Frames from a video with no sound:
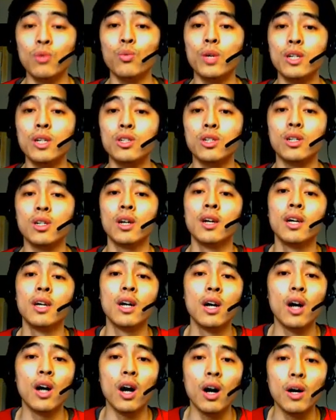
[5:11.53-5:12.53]
which
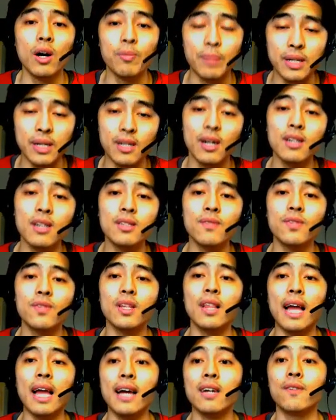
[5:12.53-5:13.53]
because of
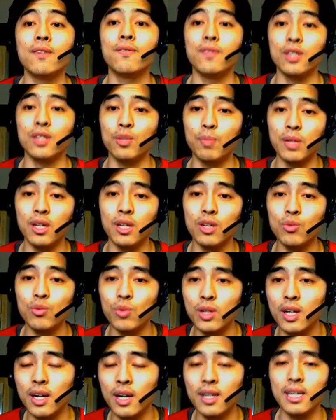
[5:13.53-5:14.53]
the lack of fees, because
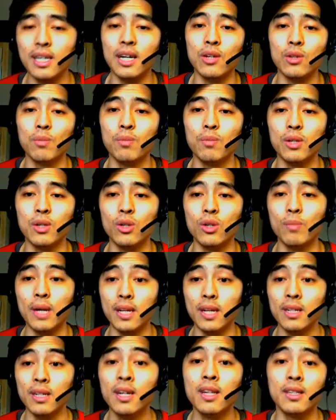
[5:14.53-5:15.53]
we're cutting out the
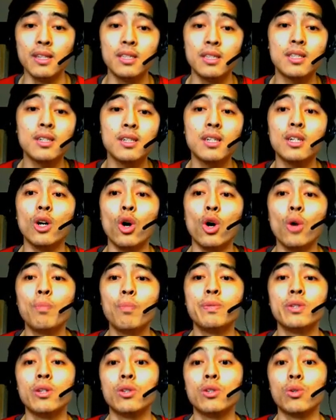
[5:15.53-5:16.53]
middleman, this is going to
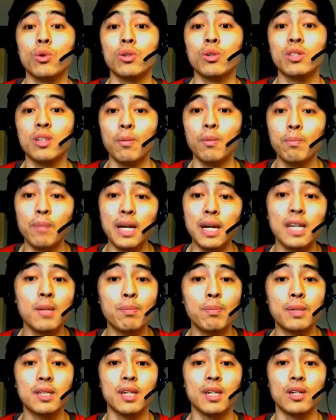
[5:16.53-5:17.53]
open the doors to many
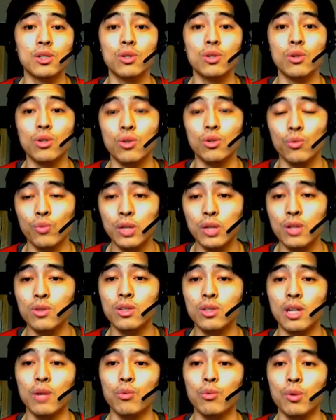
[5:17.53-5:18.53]
potential
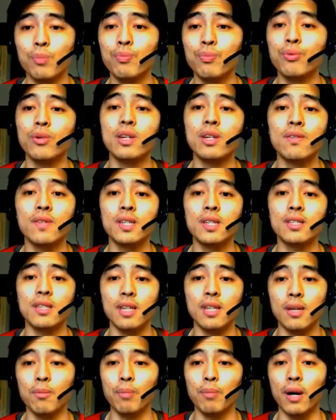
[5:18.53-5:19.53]
careers that were
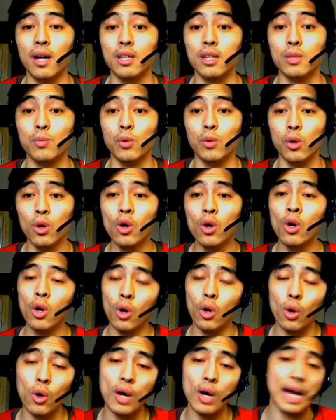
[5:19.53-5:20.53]
previously impossible
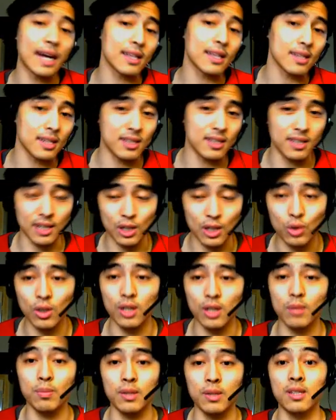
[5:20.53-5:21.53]
or at least
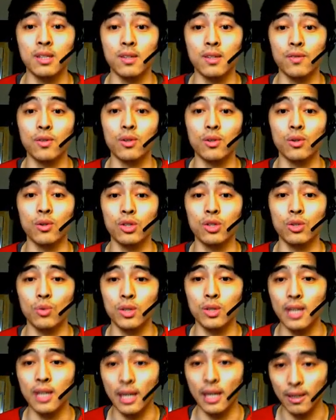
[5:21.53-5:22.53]
incredibly difficult to
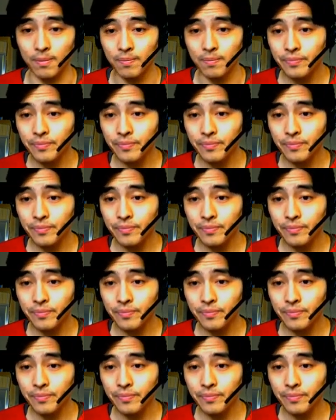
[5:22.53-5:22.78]
attain.